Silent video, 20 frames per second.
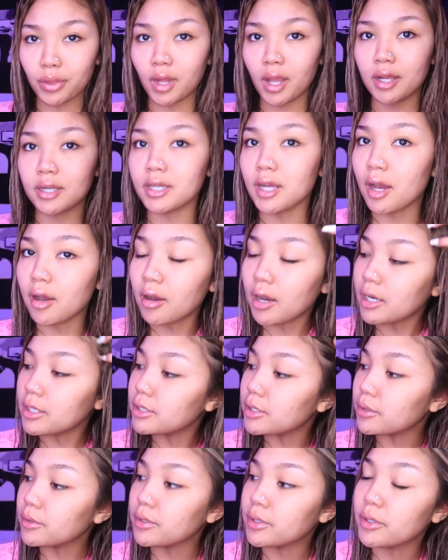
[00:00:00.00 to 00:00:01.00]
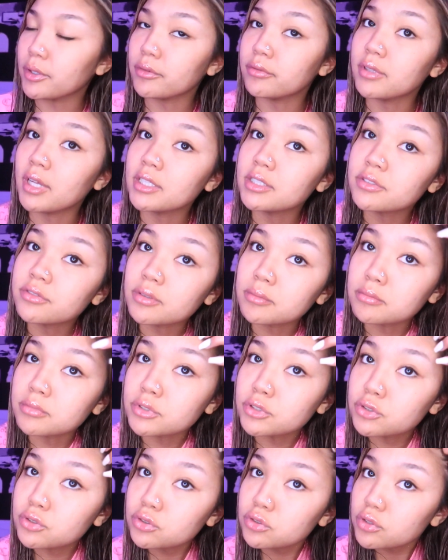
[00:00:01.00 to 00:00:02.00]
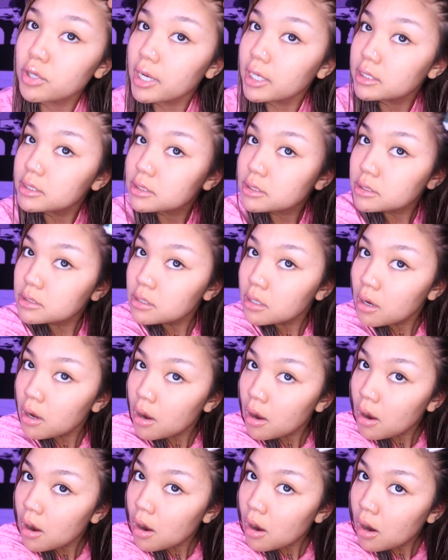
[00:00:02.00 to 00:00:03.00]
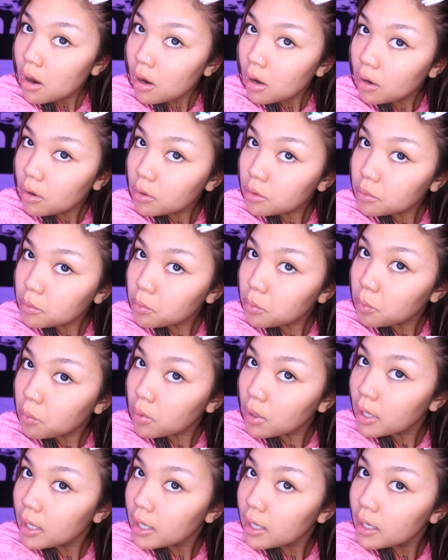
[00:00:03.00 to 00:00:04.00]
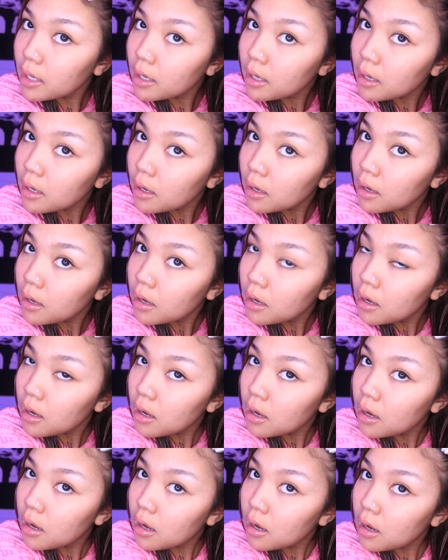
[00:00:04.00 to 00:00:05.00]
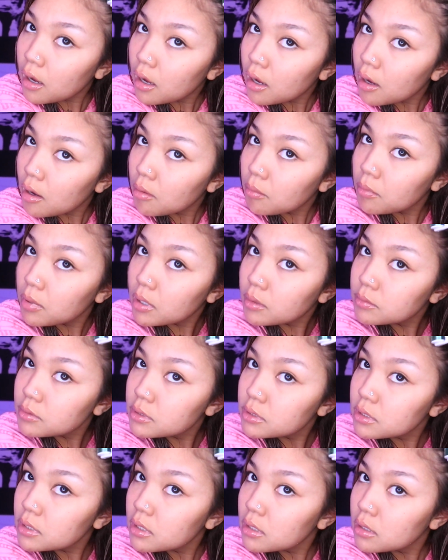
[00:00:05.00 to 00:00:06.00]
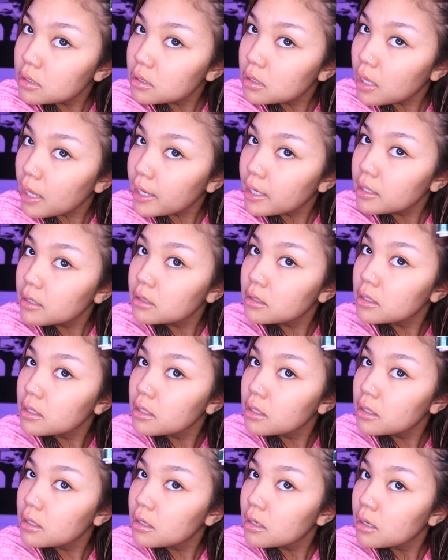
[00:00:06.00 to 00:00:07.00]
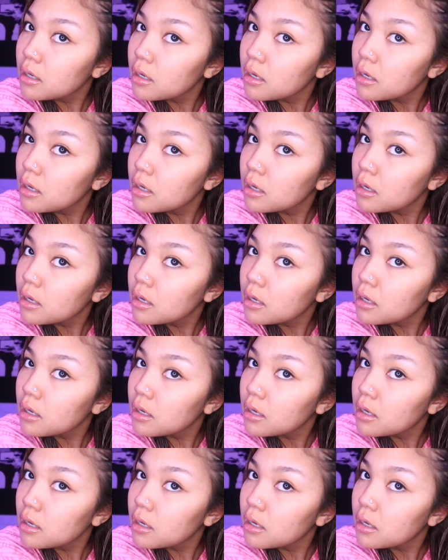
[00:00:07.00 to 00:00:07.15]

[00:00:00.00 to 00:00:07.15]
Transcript: And now I don't know if that's from stress or what, but I'm just gonna lightly